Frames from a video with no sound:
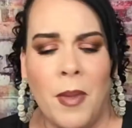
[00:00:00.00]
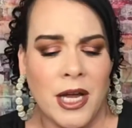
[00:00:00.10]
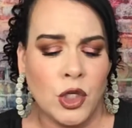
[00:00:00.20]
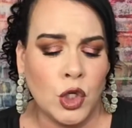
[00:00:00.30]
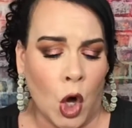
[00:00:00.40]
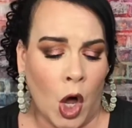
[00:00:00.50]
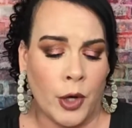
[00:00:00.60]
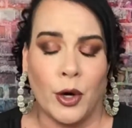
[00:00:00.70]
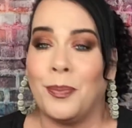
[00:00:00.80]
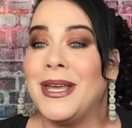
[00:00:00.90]
to my
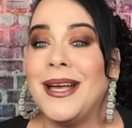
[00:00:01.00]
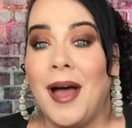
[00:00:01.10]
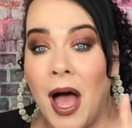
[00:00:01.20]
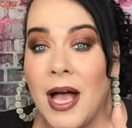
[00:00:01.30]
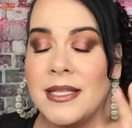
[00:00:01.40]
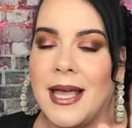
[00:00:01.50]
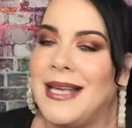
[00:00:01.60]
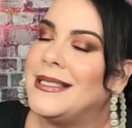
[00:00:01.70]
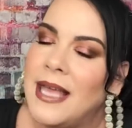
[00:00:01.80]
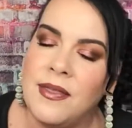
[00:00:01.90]
daughter because
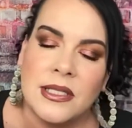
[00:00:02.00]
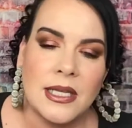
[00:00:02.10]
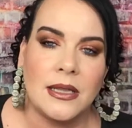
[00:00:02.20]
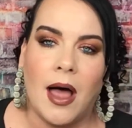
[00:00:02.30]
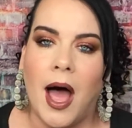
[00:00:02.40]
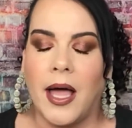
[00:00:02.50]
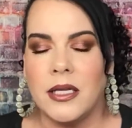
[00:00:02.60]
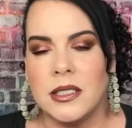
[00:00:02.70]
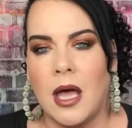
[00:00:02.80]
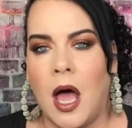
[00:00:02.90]
I say this a
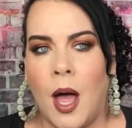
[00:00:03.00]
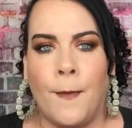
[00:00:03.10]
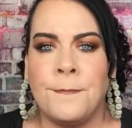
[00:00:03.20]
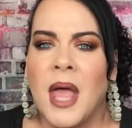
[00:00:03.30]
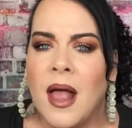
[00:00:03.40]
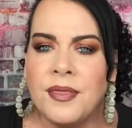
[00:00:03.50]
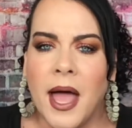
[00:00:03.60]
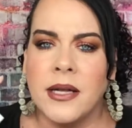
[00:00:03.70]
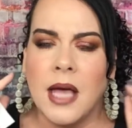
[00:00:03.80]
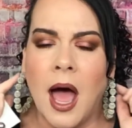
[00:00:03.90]
lot, um,
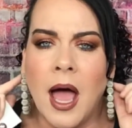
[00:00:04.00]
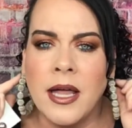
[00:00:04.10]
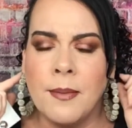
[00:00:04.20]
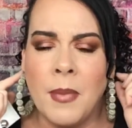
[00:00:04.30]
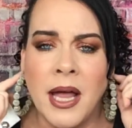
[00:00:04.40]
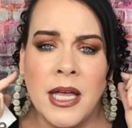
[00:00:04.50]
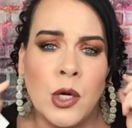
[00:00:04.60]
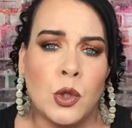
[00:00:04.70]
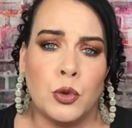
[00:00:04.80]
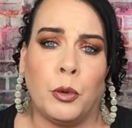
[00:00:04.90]
that I my
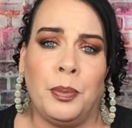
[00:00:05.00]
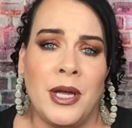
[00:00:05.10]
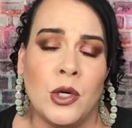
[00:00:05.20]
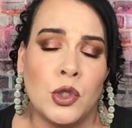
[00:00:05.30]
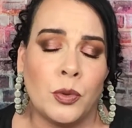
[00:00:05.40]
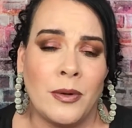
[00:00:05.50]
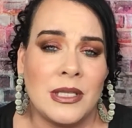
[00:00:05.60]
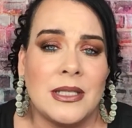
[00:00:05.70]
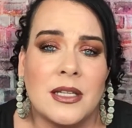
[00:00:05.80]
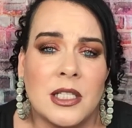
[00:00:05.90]
ears were pierced when I
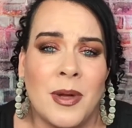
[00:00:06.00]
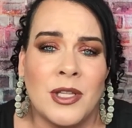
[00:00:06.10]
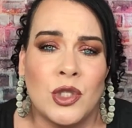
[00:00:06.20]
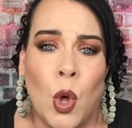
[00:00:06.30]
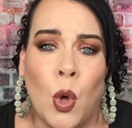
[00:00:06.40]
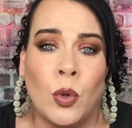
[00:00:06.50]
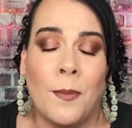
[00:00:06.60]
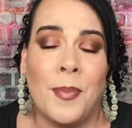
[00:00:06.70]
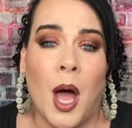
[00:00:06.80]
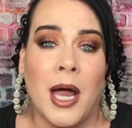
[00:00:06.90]
was six months
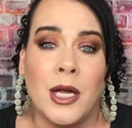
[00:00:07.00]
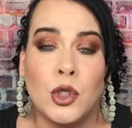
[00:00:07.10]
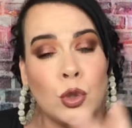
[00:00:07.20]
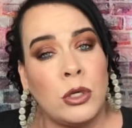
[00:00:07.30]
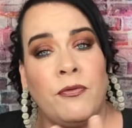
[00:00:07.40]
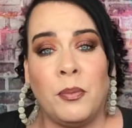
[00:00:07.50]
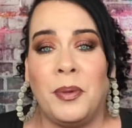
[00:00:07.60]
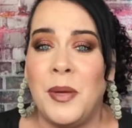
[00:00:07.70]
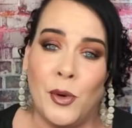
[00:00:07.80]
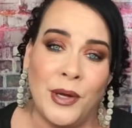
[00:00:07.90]
old by two different
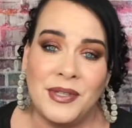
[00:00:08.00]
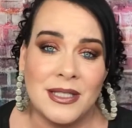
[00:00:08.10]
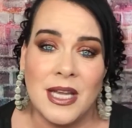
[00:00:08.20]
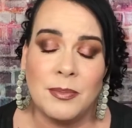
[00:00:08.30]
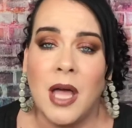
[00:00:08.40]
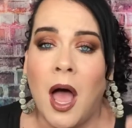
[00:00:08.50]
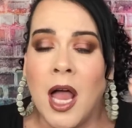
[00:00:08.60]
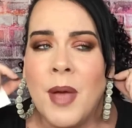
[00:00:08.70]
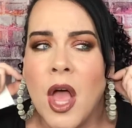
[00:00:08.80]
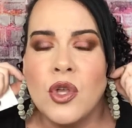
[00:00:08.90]
people at the same
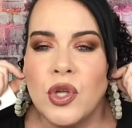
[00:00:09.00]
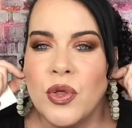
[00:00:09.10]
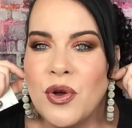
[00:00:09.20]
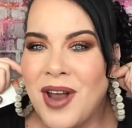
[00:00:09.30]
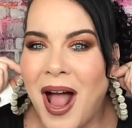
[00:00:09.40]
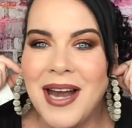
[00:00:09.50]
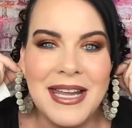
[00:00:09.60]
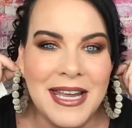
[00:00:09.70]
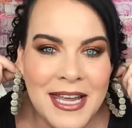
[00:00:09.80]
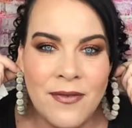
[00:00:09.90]
time, so they're not
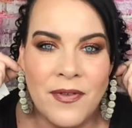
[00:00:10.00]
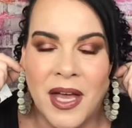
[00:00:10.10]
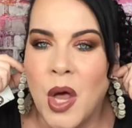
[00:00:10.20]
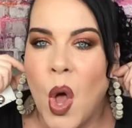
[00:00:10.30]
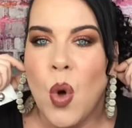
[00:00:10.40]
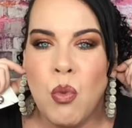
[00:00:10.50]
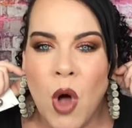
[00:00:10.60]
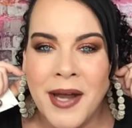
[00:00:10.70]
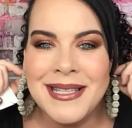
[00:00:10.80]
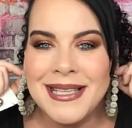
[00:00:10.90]
even.
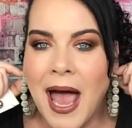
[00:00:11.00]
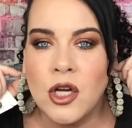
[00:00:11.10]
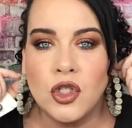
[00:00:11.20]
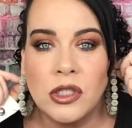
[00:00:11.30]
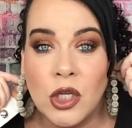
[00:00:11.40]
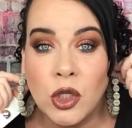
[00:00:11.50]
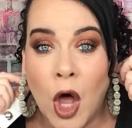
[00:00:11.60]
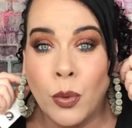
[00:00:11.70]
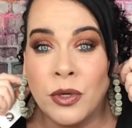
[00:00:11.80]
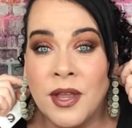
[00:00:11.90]
One is actually
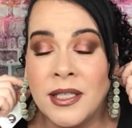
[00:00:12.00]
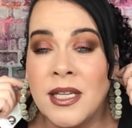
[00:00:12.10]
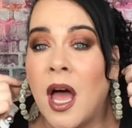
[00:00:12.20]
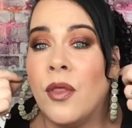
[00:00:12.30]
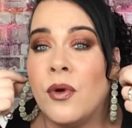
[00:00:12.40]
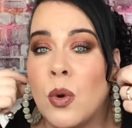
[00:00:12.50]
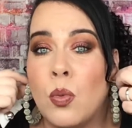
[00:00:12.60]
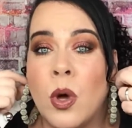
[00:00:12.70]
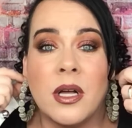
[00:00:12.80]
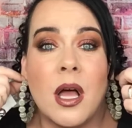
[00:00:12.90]
lower than the other,
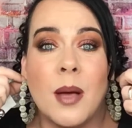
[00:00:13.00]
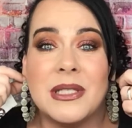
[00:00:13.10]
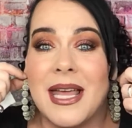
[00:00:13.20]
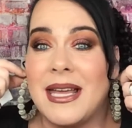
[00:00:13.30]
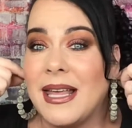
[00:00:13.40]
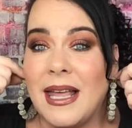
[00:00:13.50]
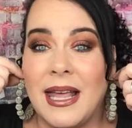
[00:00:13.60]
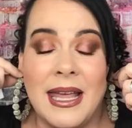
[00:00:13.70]
and one comes like